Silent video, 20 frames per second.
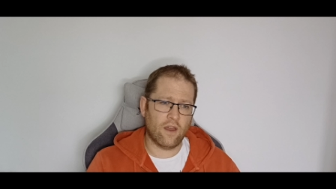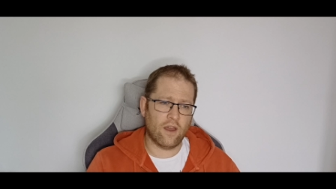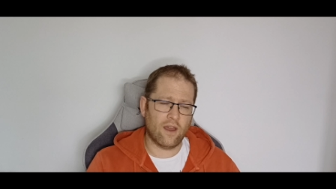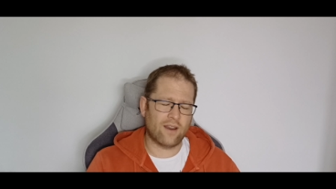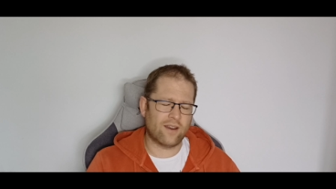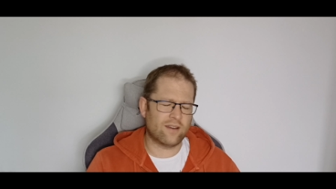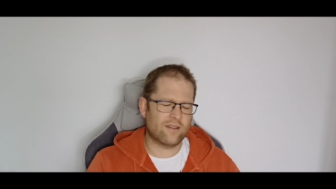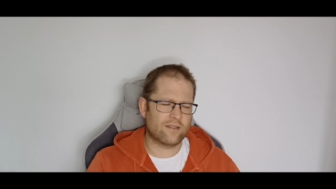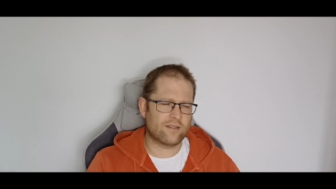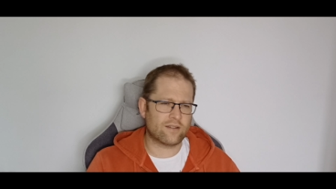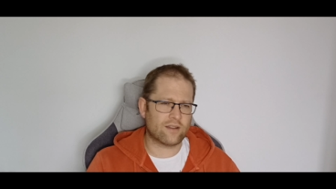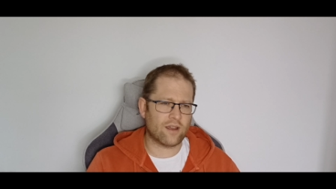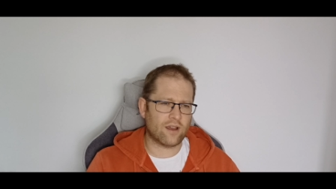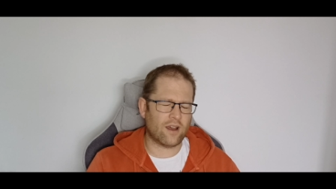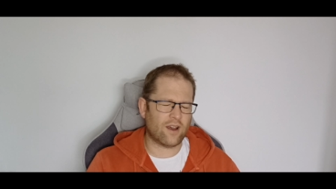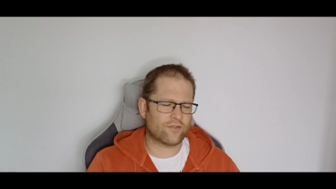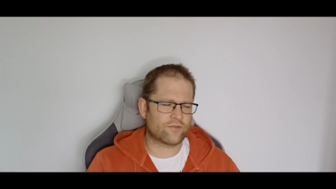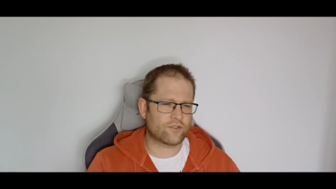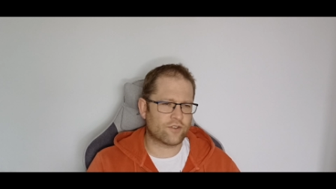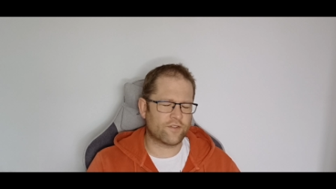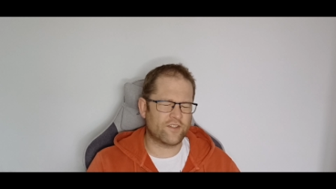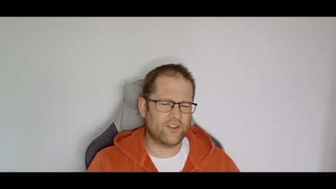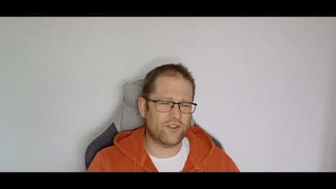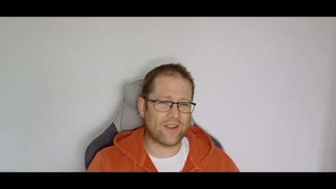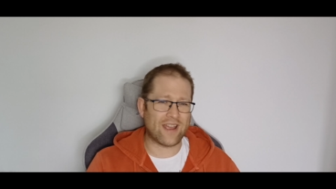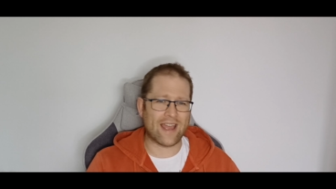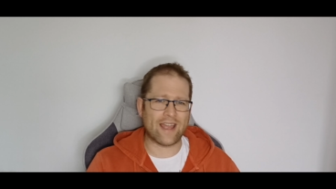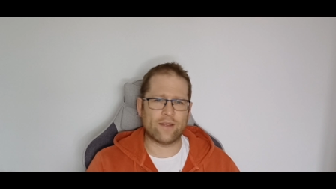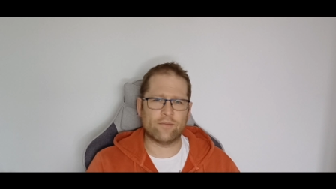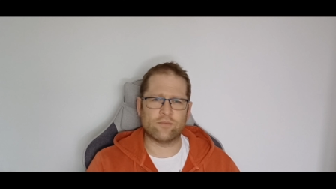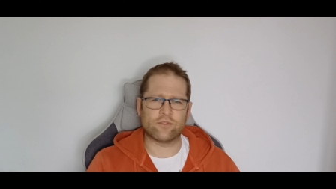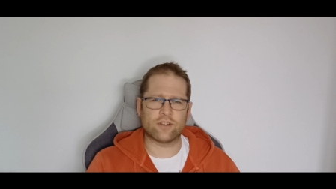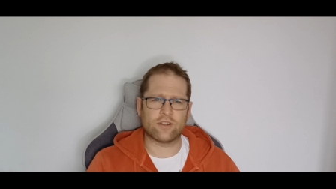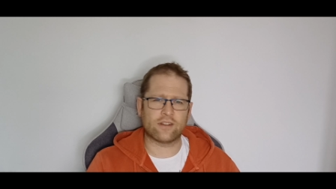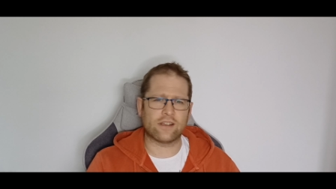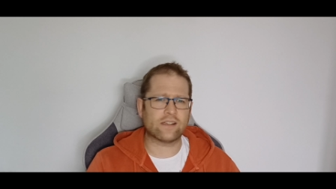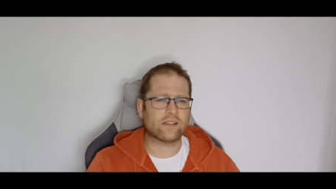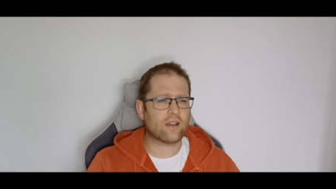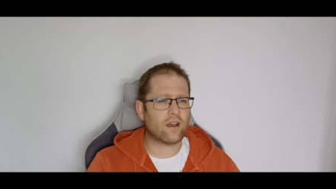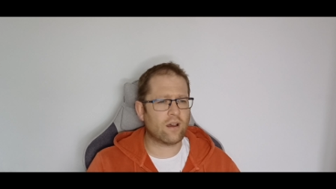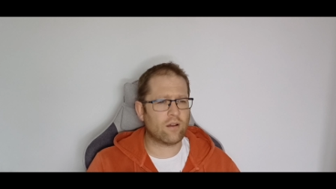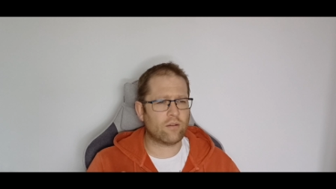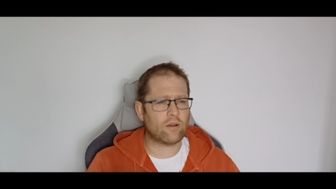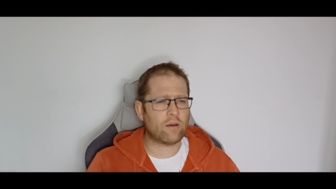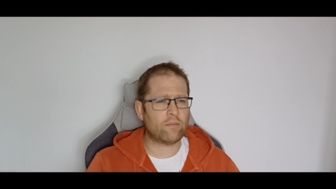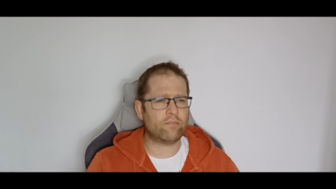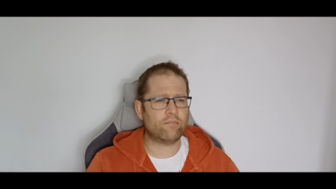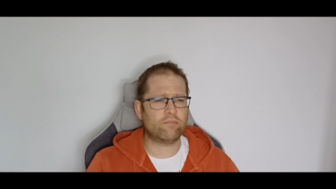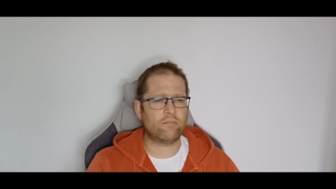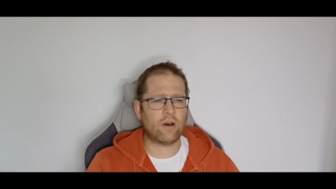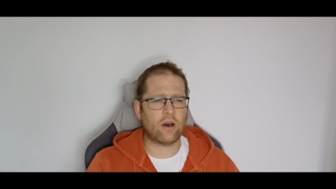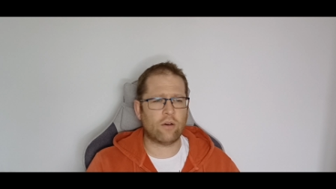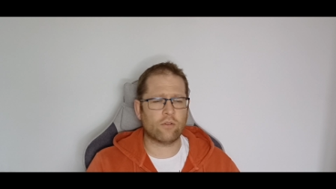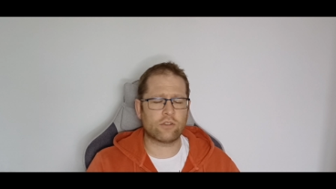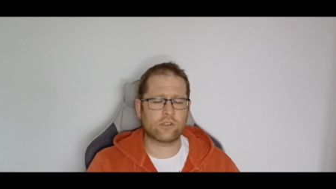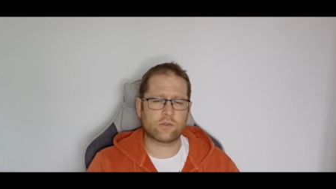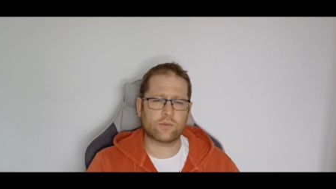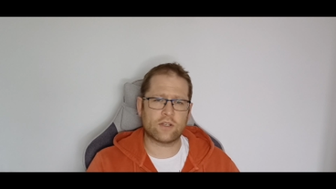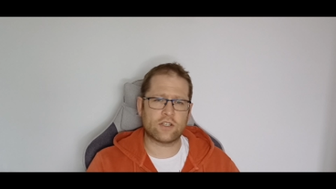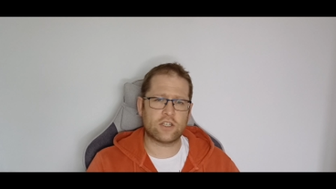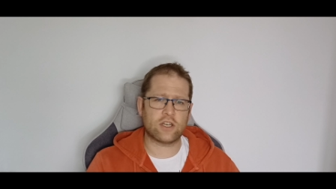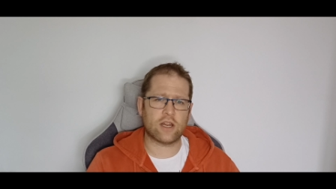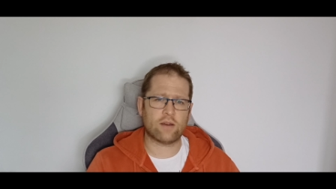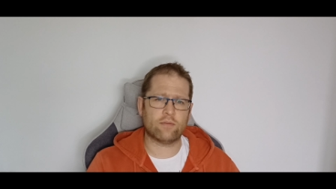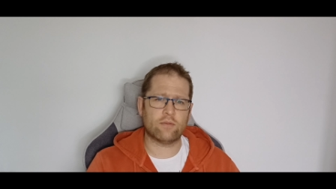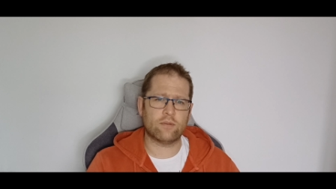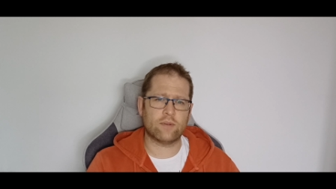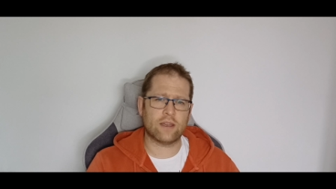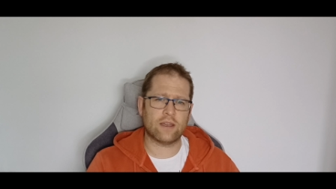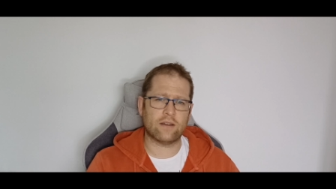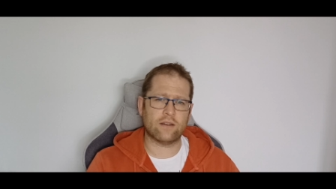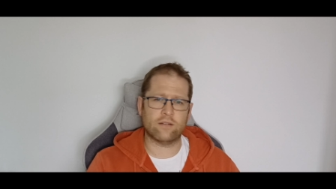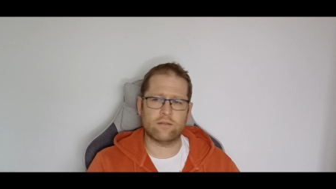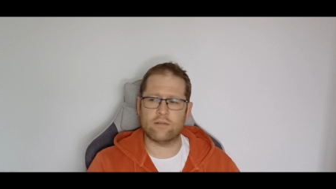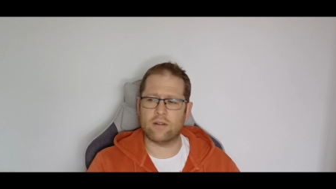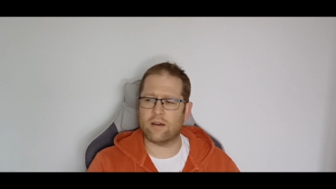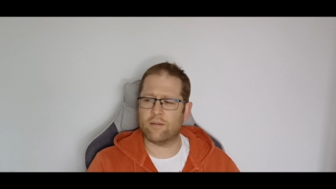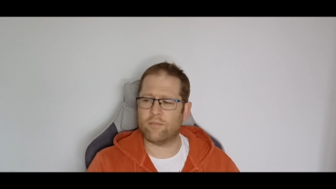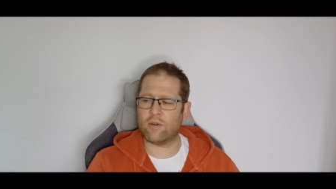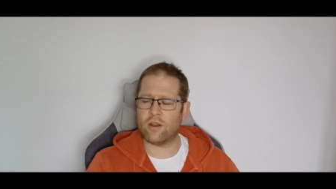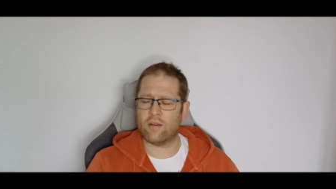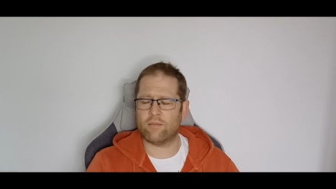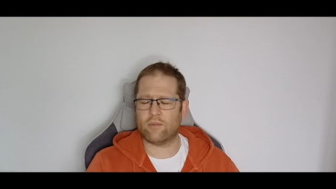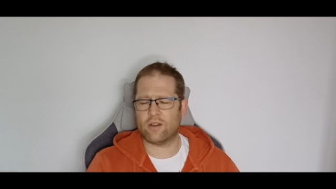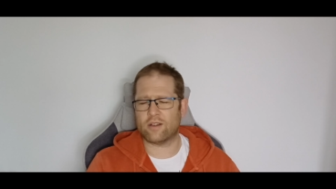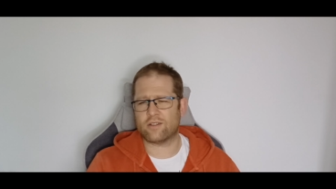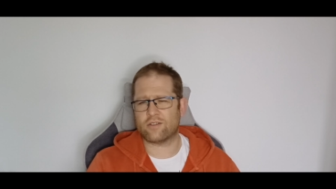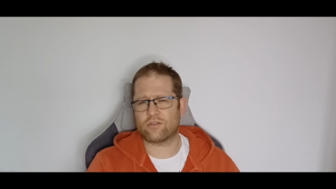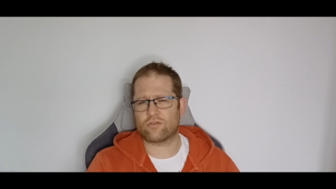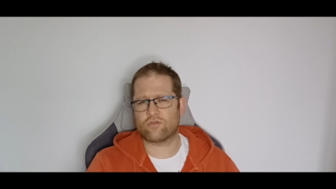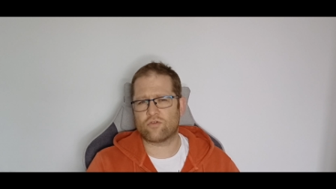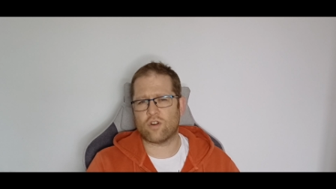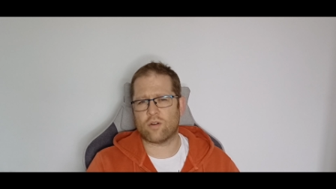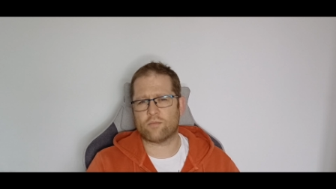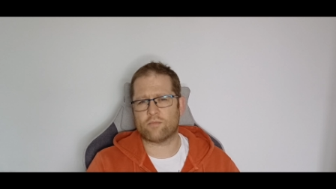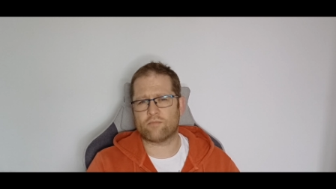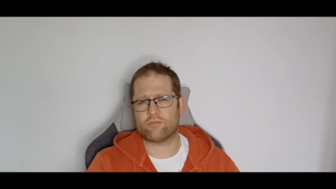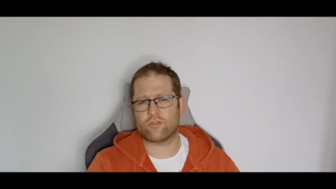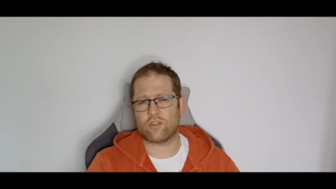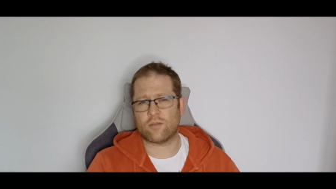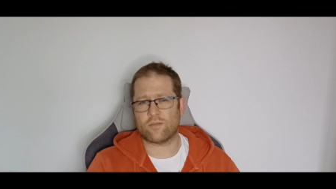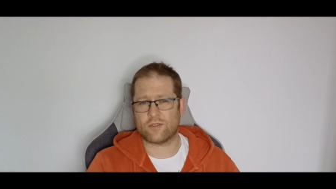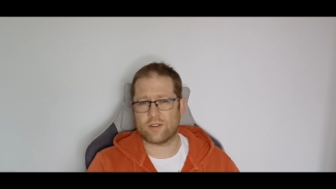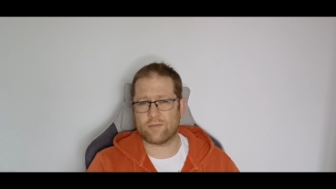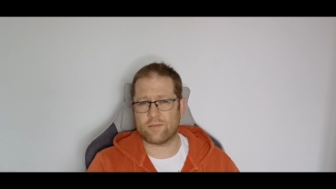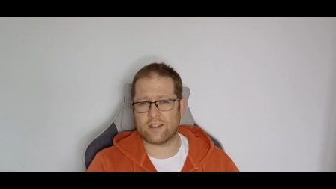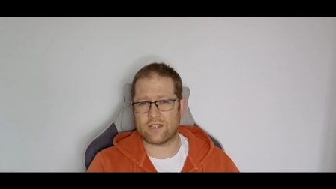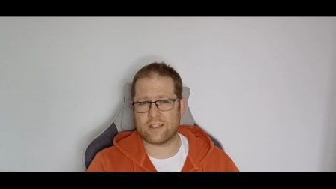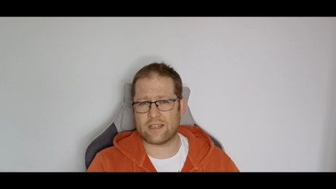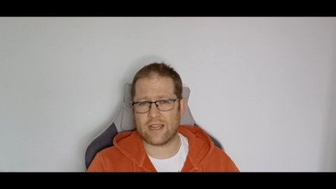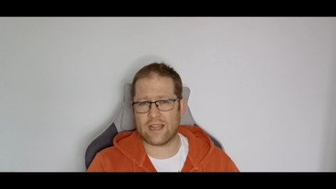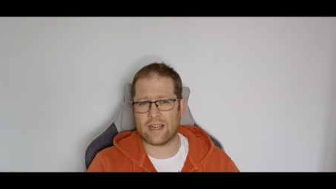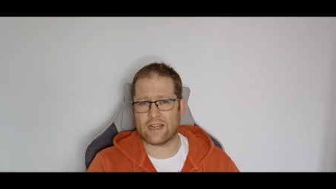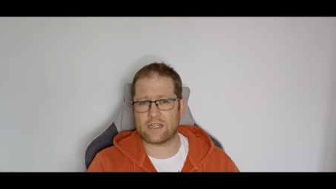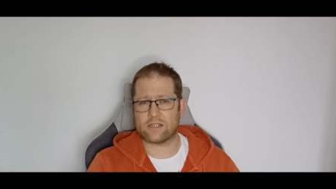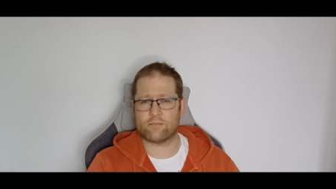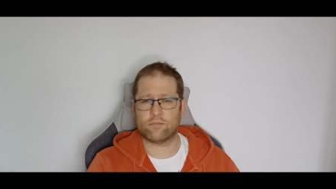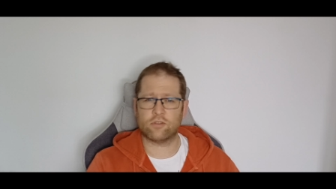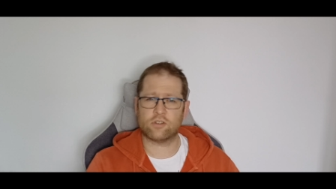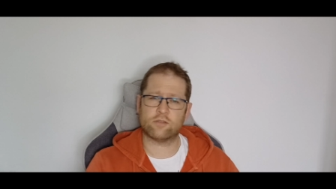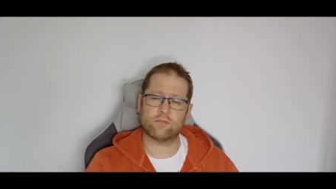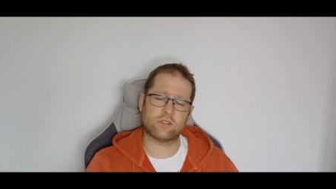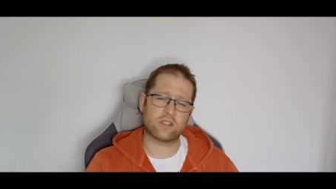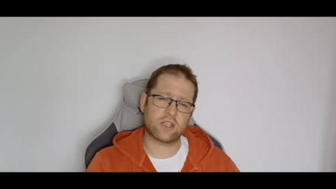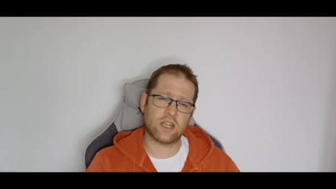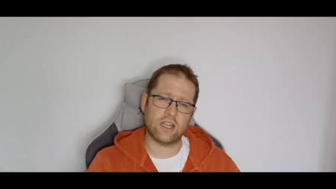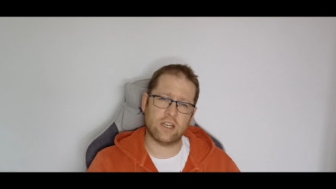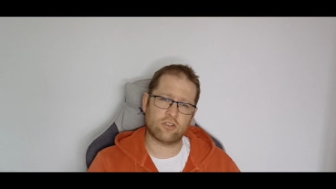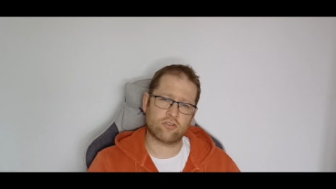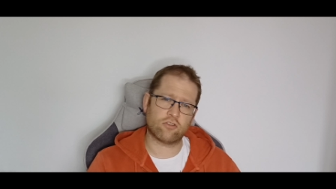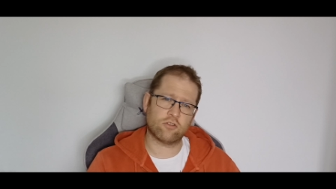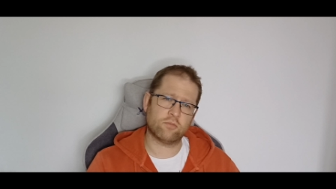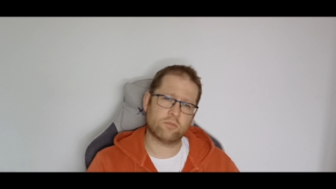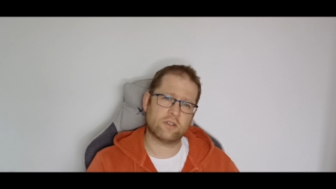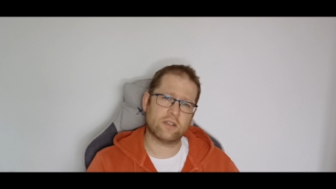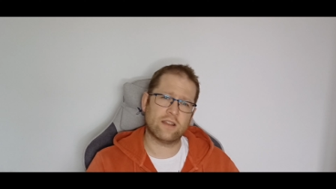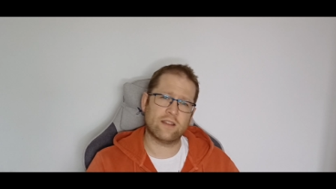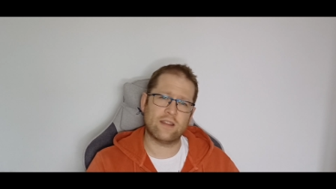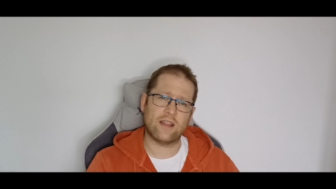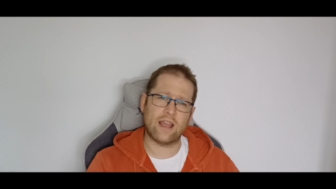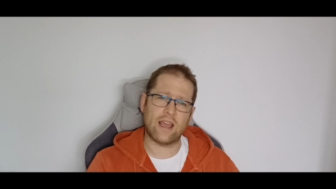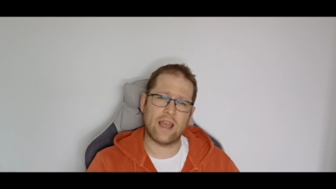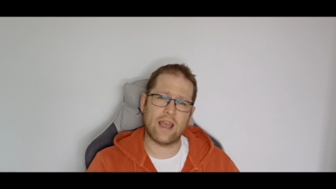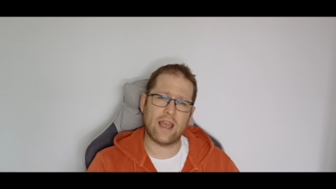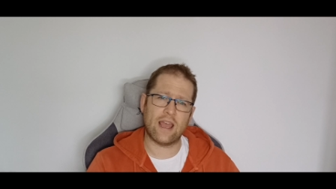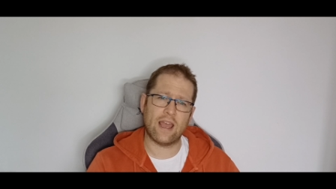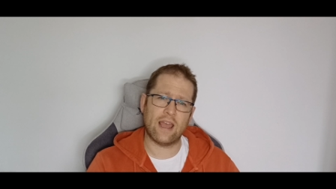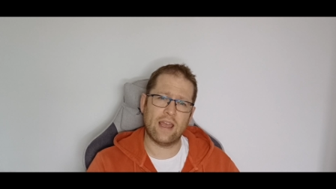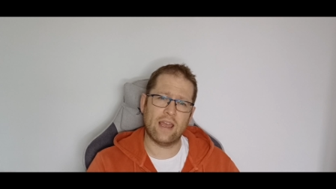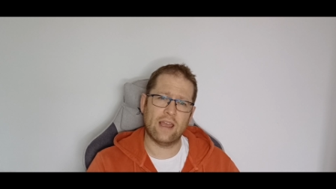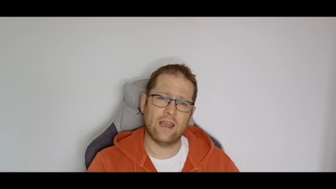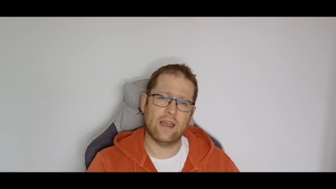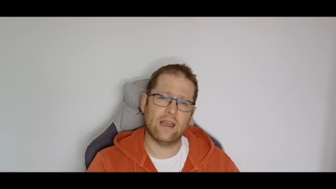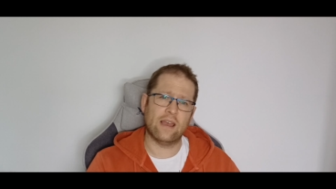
And after a few games and things, I'll switch it up a bit, and I might drop some of the tanks, put some ski troops in there.